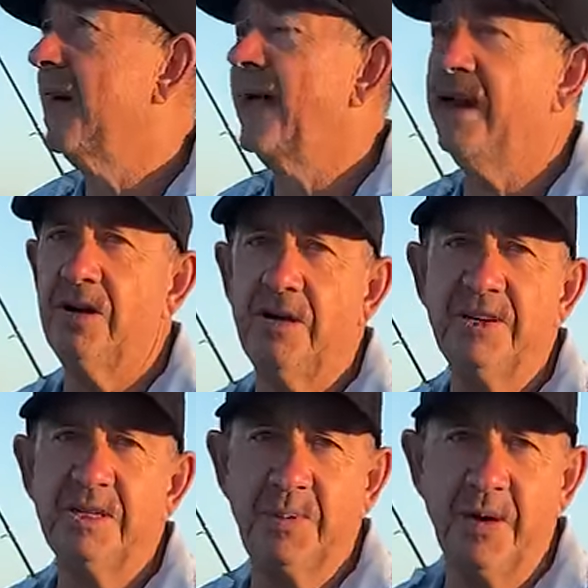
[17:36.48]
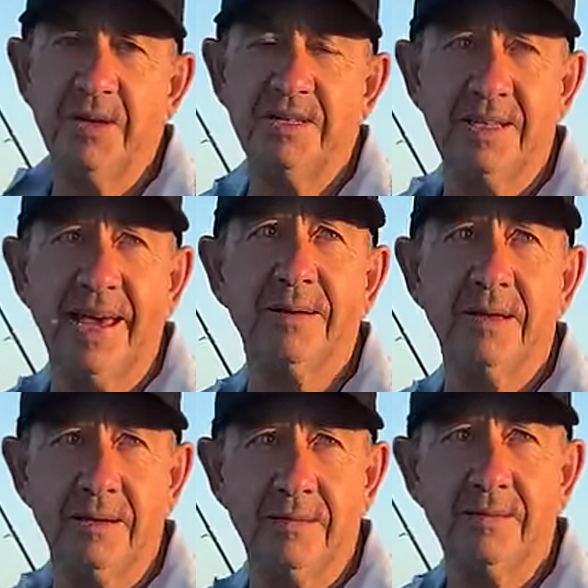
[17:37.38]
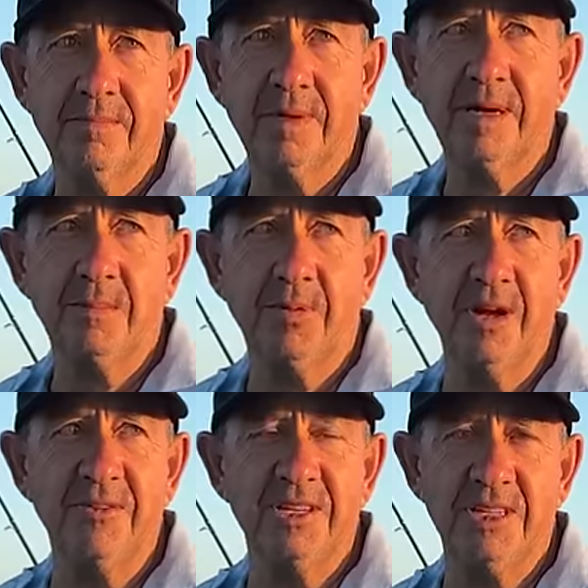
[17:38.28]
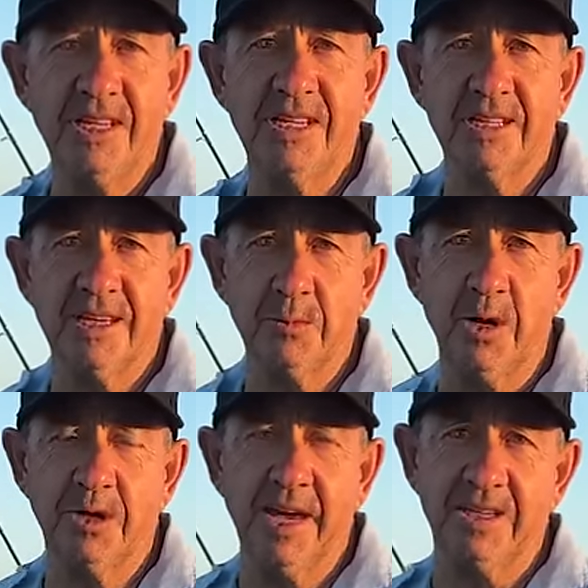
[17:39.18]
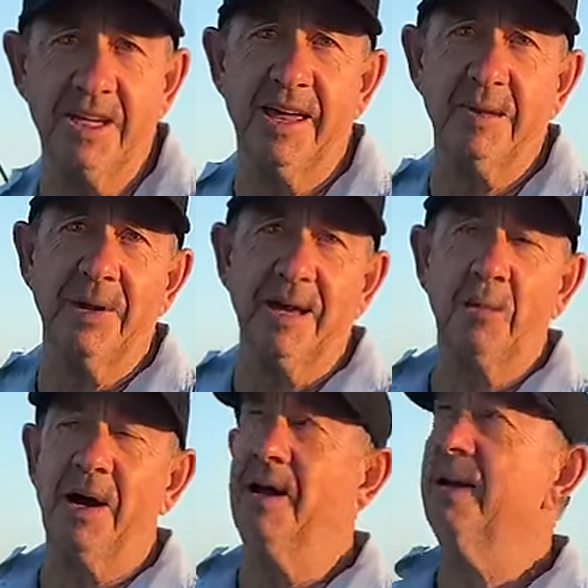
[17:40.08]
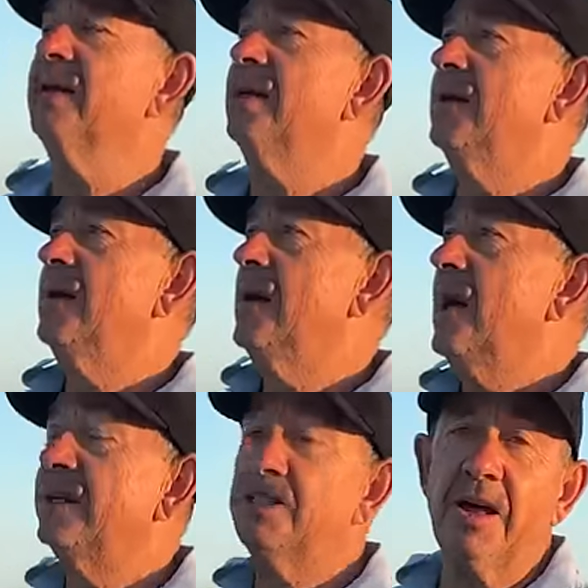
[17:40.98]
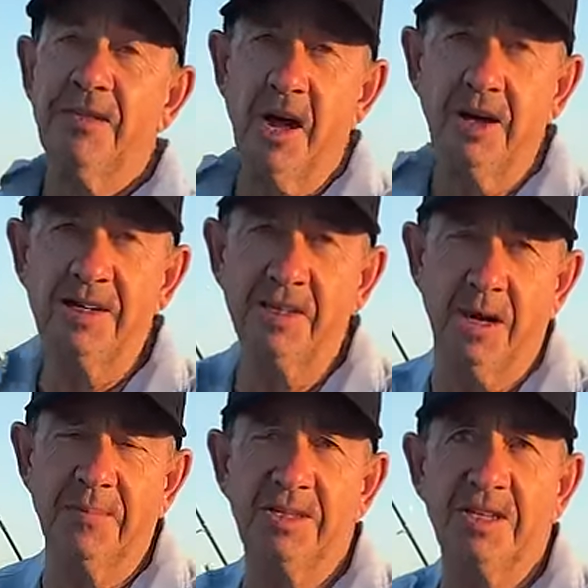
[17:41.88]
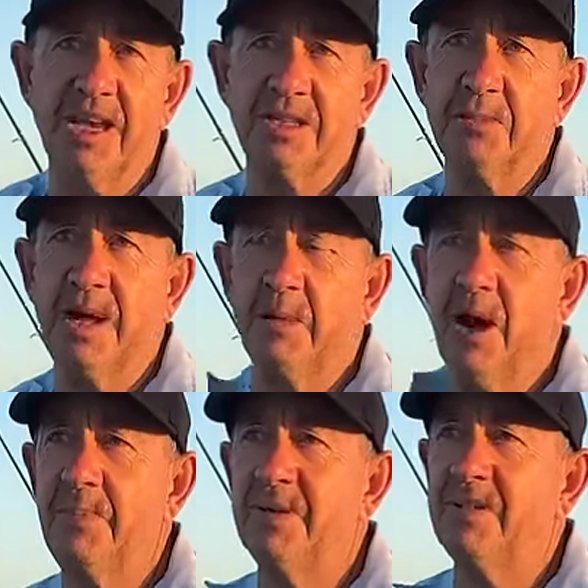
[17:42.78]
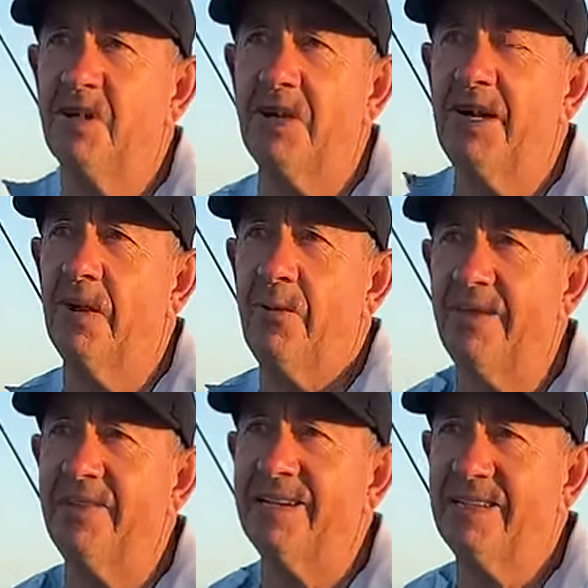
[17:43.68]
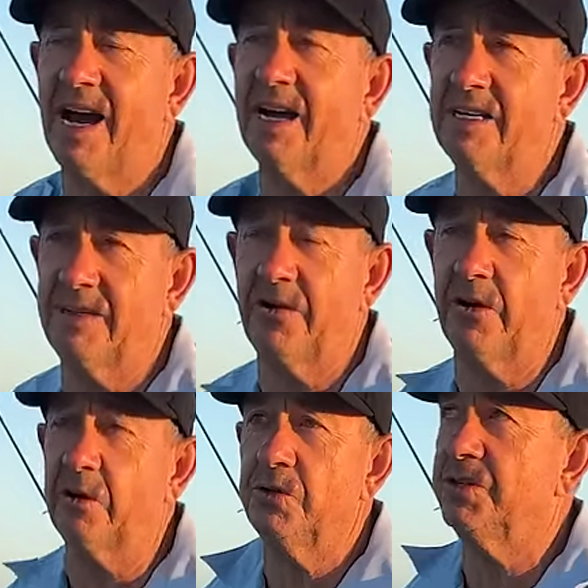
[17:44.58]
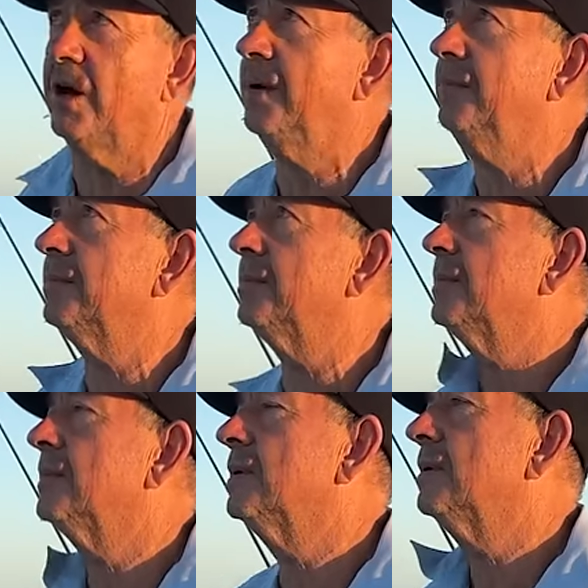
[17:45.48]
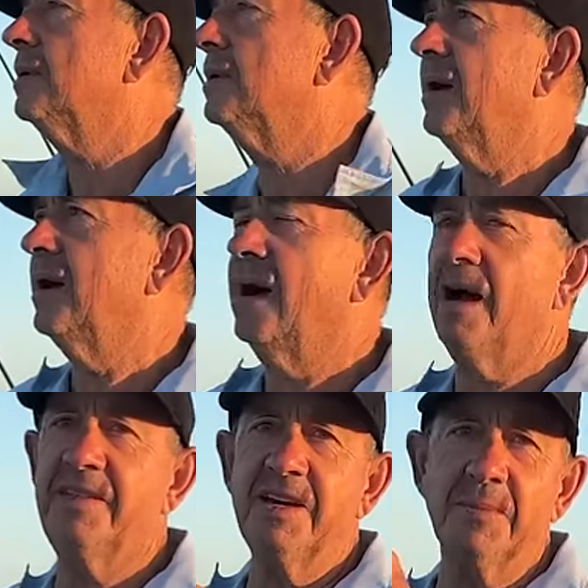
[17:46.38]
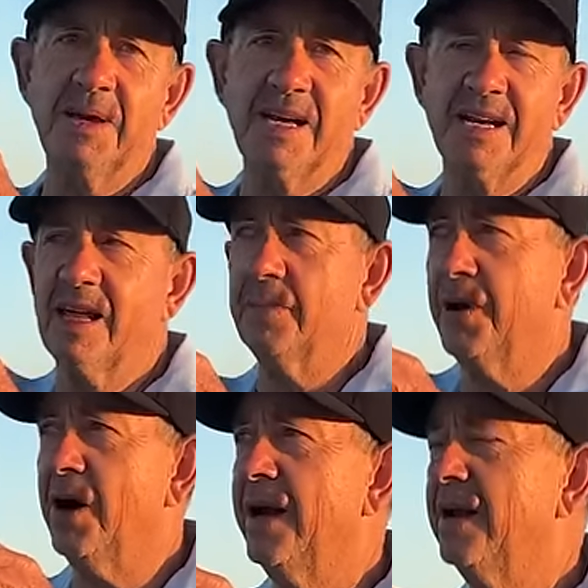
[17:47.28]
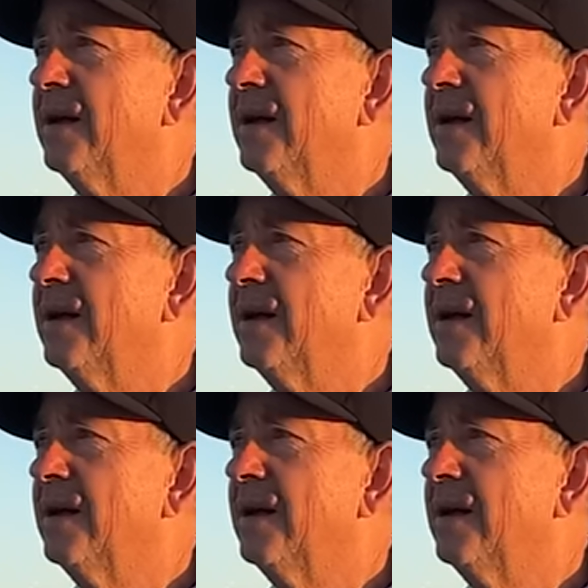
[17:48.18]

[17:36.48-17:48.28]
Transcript: And I've experienced that in previous years as well, catching other mulloway. It's not the only time that you catch mulloway, but certainly around that dark is a very good time. I think I'm getting another bite.